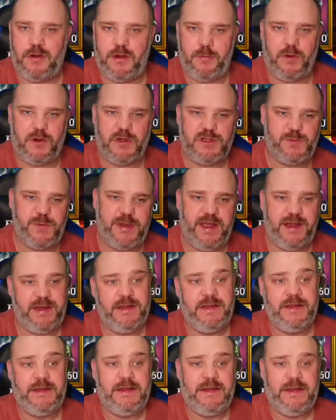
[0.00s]
I'm
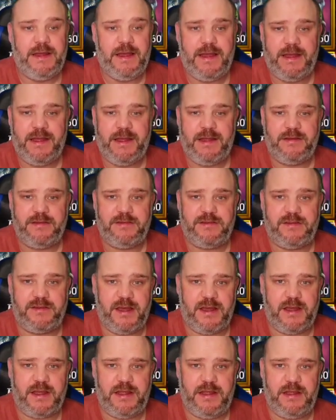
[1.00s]
IceMan and
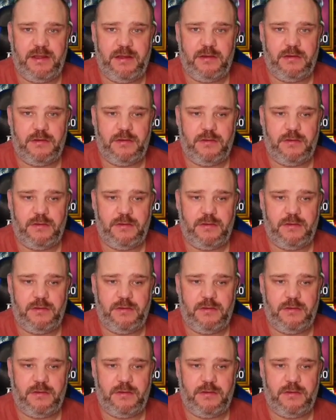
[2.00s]
today